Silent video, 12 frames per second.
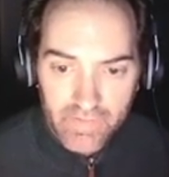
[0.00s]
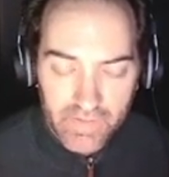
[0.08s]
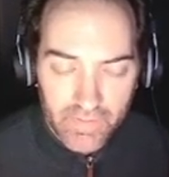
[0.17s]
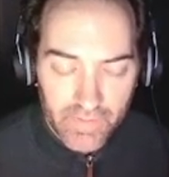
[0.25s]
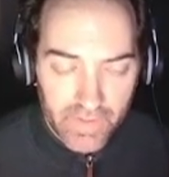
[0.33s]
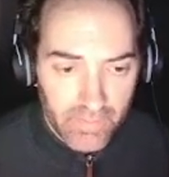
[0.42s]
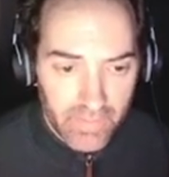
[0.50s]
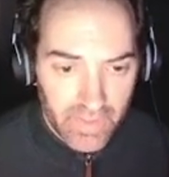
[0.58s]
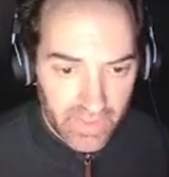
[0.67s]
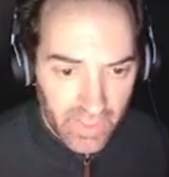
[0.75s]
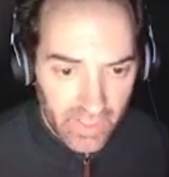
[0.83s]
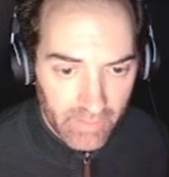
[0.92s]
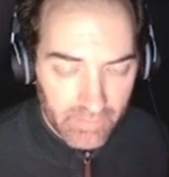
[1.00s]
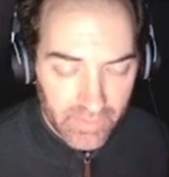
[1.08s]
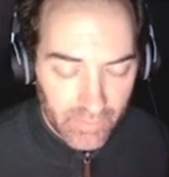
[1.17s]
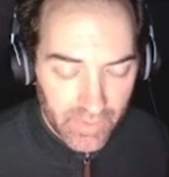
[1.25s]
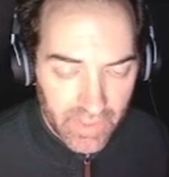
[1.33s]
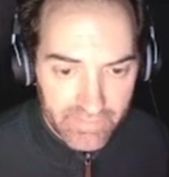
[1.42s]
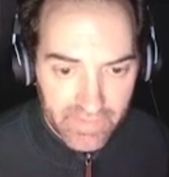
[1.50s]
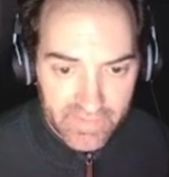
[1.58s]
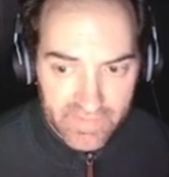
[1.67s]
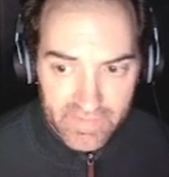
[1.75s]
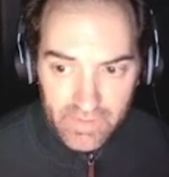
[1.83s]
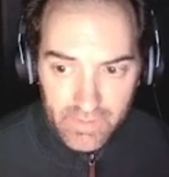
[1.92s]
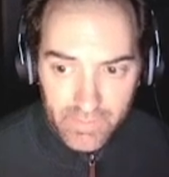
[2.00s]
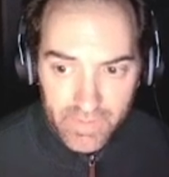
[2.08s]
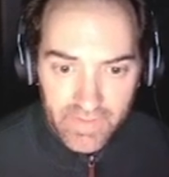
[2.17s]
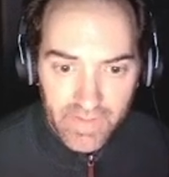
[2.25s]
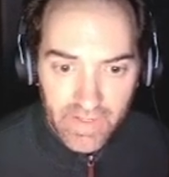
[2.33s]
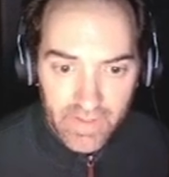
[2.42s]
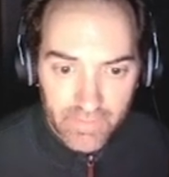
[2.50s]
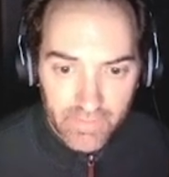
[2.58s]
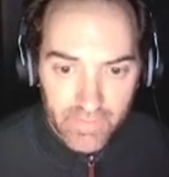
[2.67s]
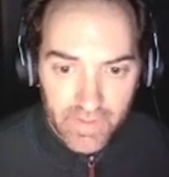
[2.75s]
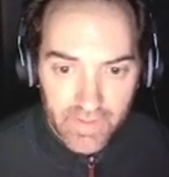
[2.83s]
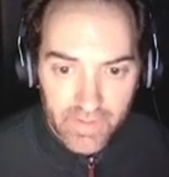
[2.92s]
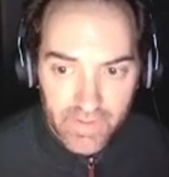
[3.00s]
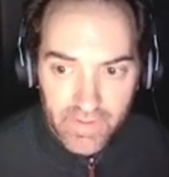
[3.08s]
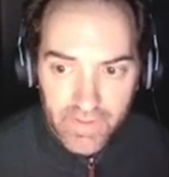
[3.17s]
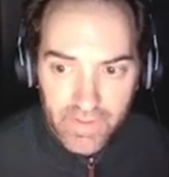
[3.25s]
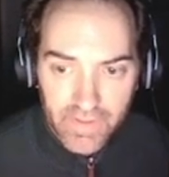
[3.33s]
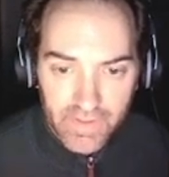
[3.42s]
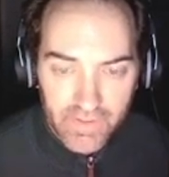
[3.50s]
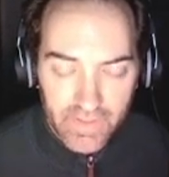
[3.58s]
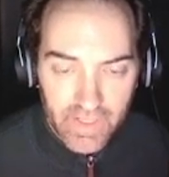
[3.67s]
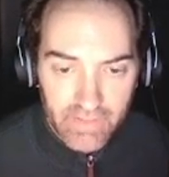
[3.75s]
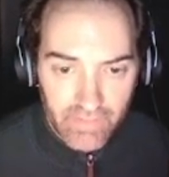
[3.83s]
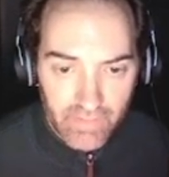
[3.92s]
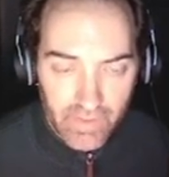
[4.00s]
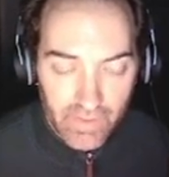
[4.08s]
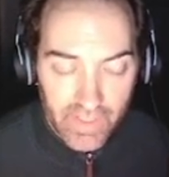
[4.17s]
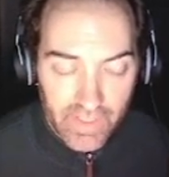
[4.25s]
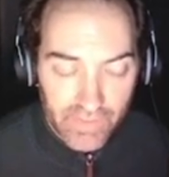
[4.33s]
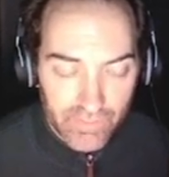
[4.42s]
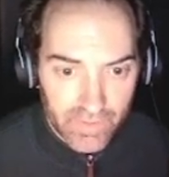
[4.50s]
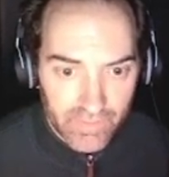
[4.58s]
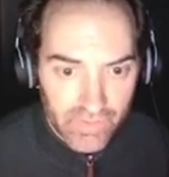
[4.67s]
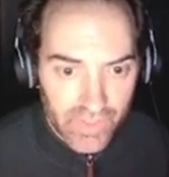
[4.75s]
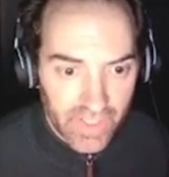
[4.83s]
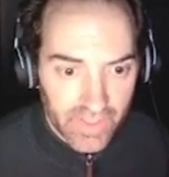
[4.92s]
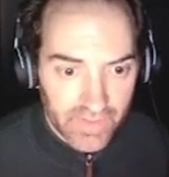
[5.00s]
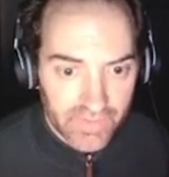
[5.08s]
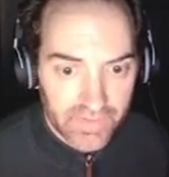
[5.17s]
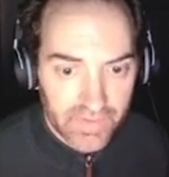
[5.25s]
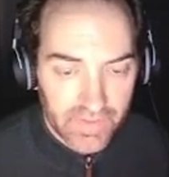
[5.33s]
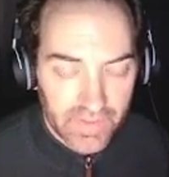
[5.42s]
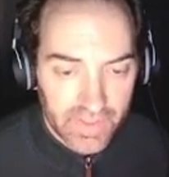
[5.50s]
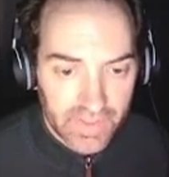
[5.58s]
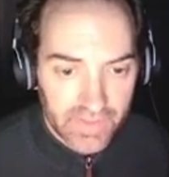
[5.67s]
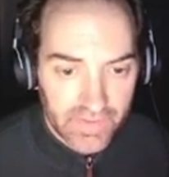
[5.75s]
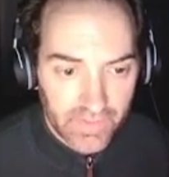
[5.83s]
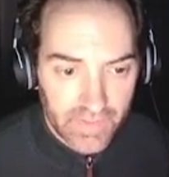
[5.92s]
during the mini games, I'm going to have to slow it down to have any sort of chance to